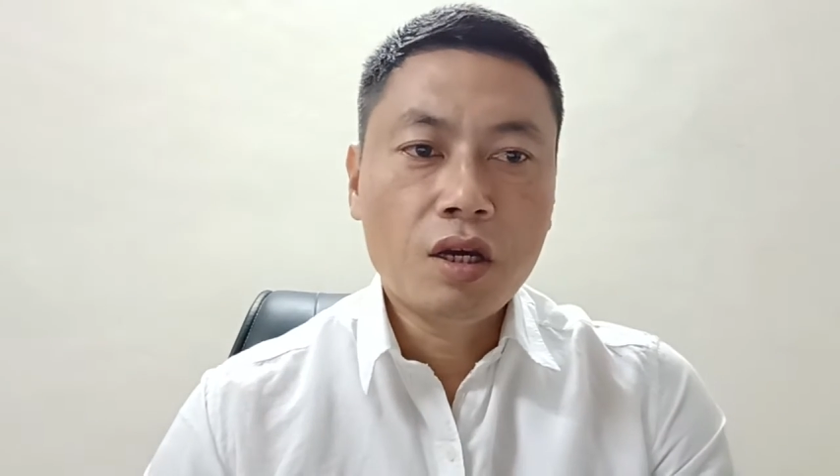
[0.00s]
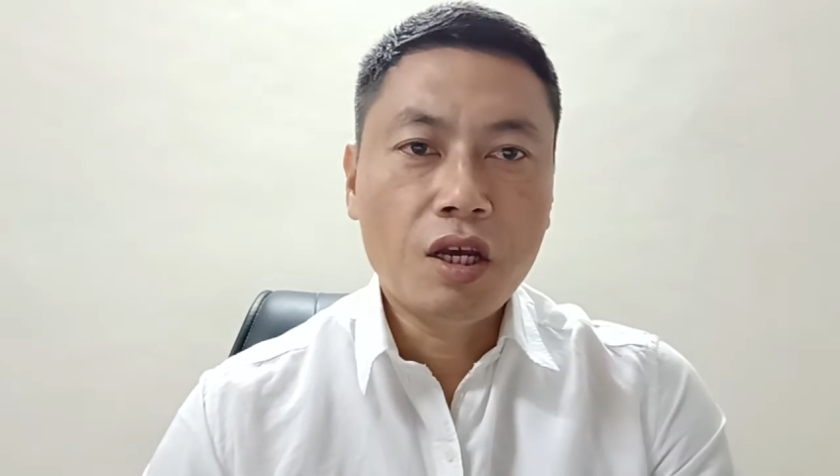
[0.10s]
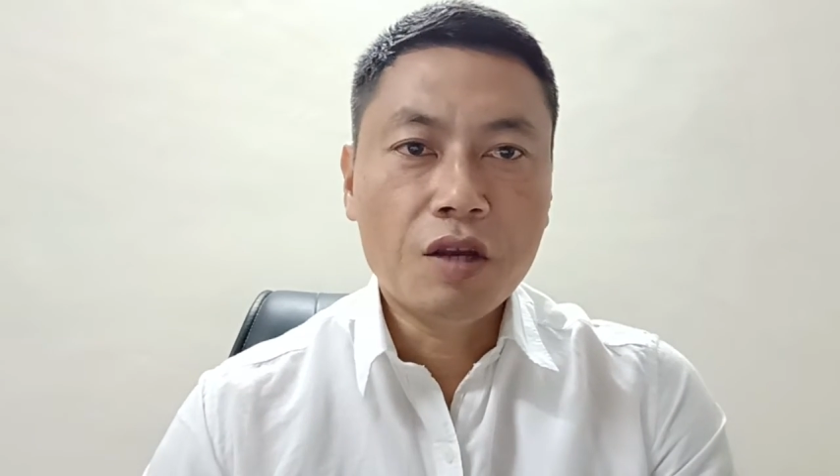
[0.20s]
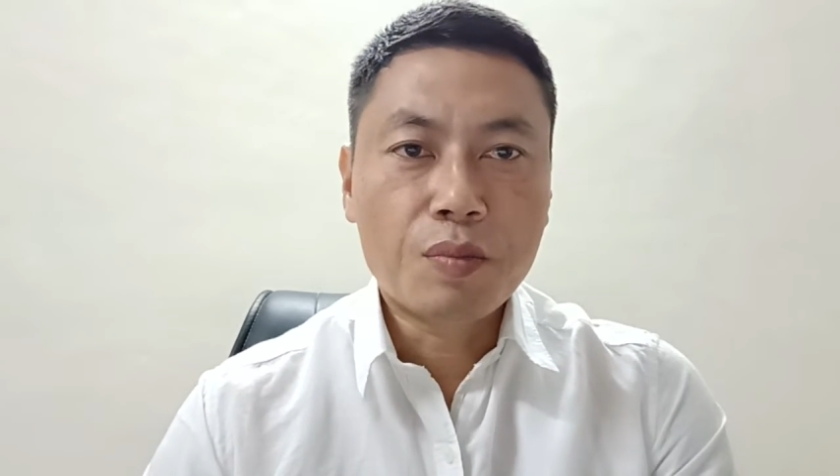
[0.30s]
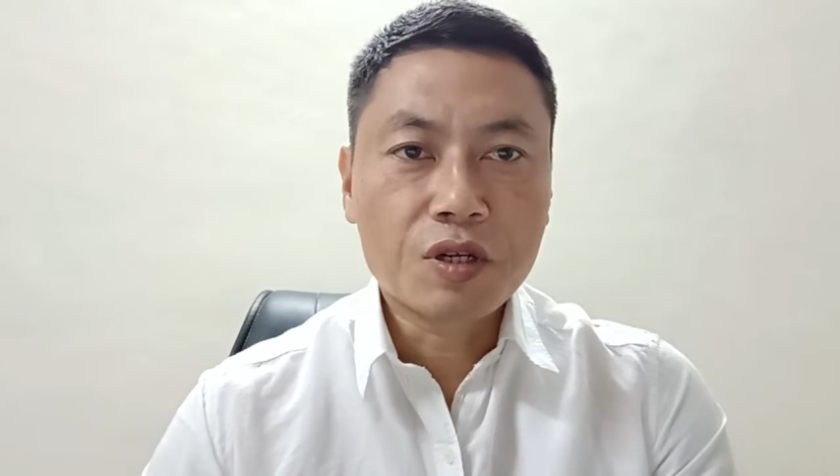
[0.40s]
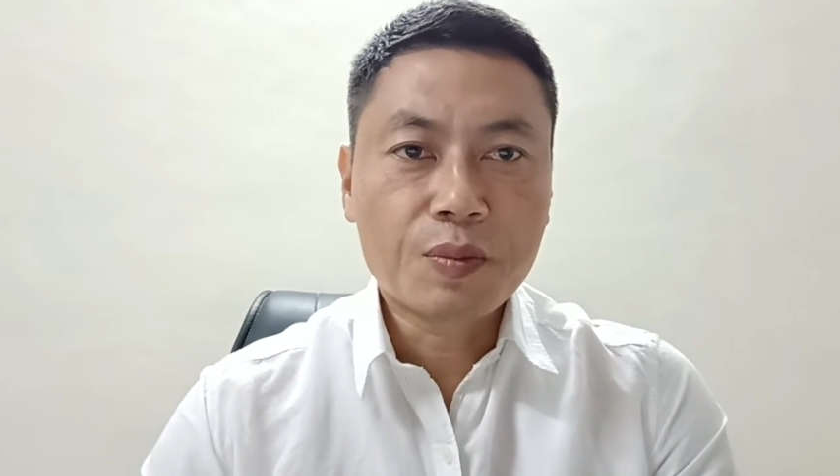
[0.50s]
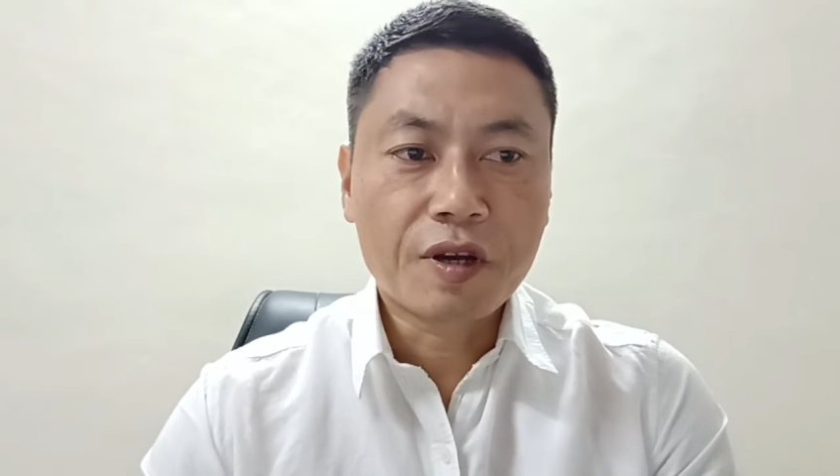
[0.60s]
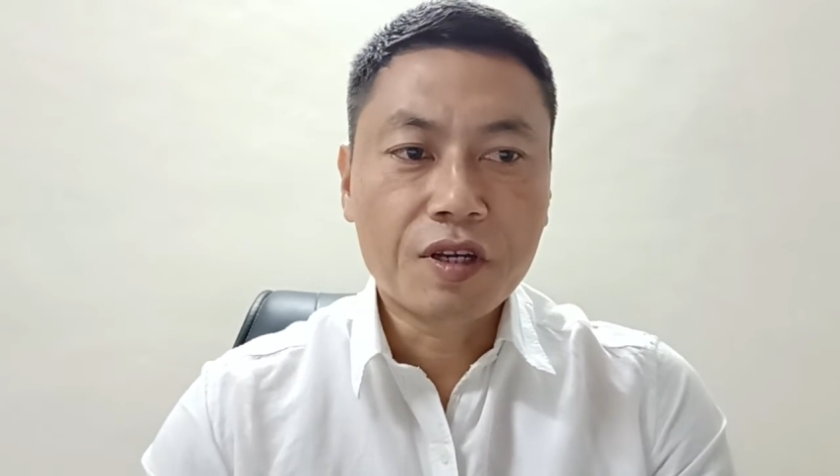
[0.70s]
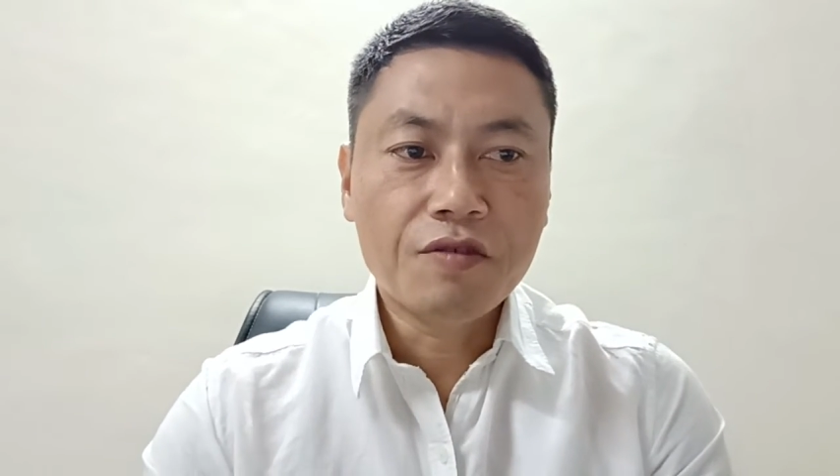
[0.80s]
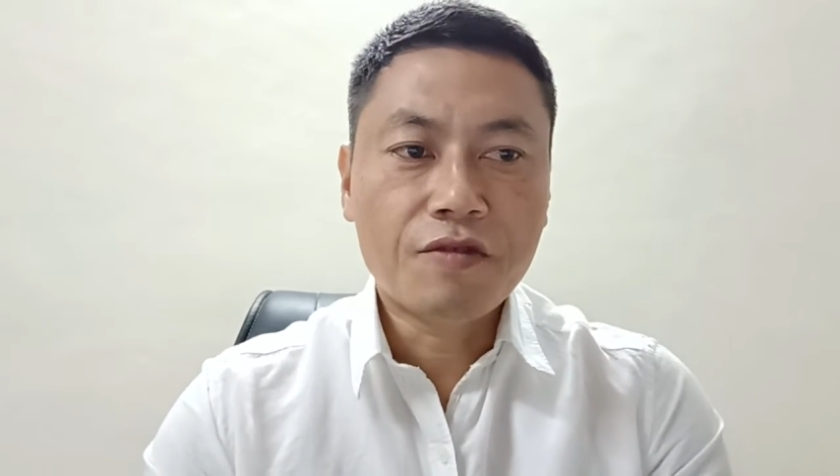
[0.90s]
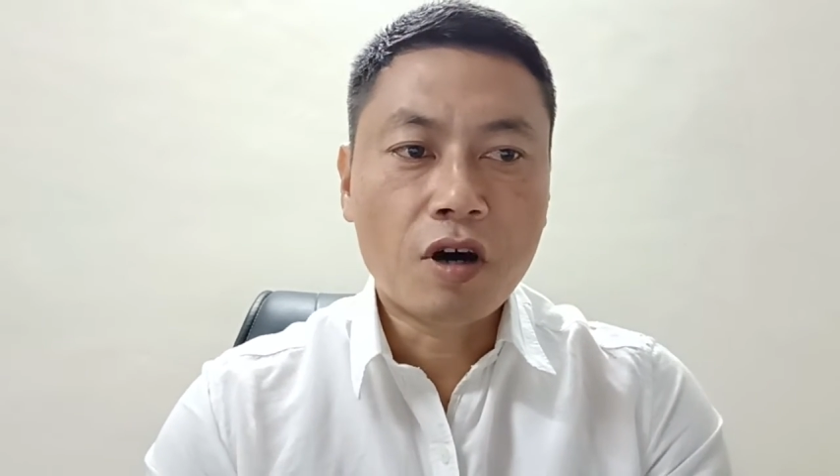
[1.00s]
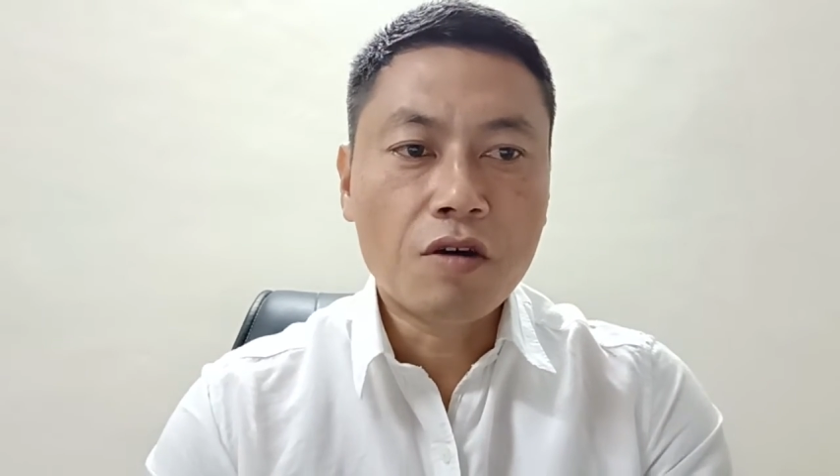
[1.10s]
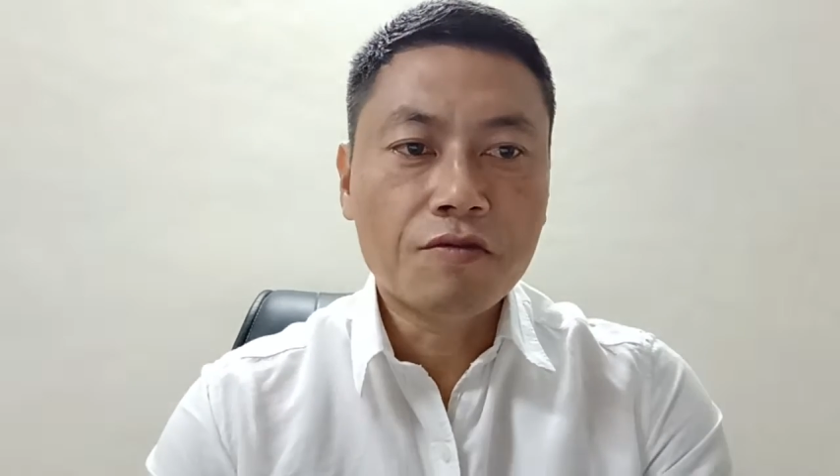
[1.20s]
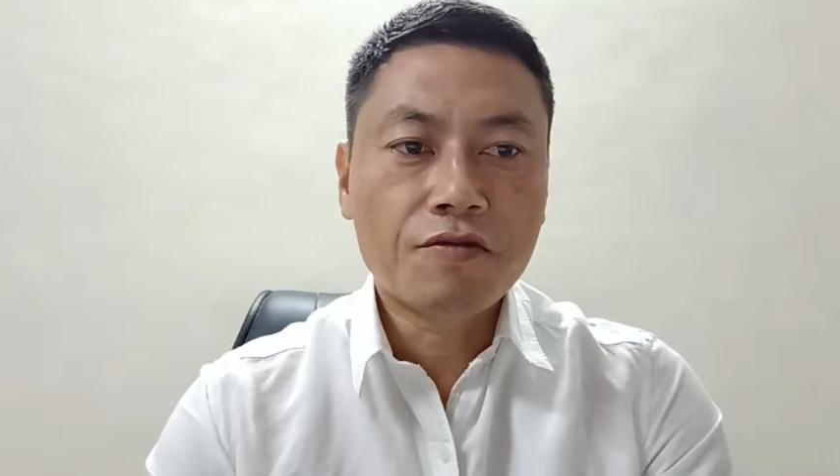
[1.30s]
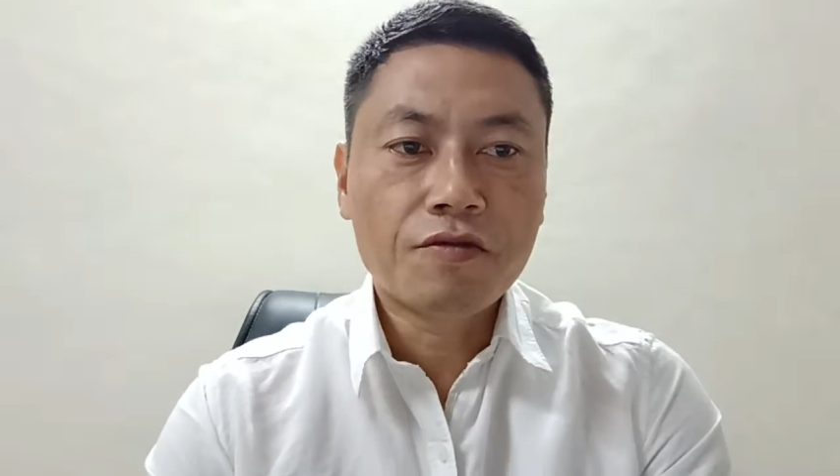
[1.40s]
in the perspective of